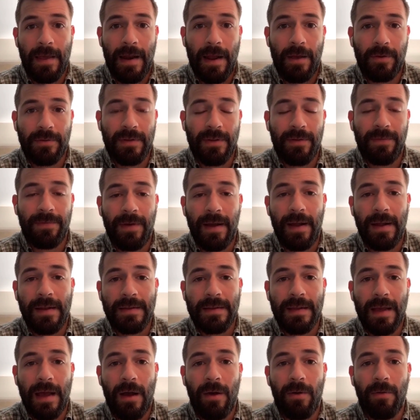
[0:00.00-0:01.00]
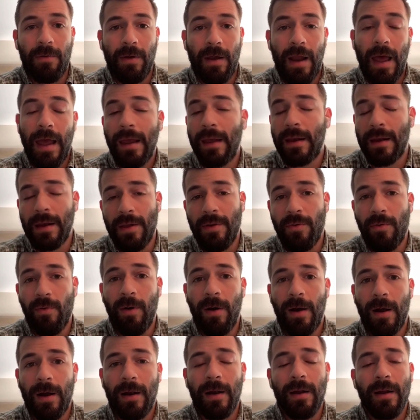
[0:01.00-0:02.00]
It also defines how likely you
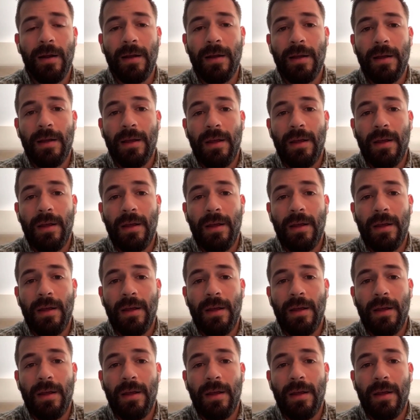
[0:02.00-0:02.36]
are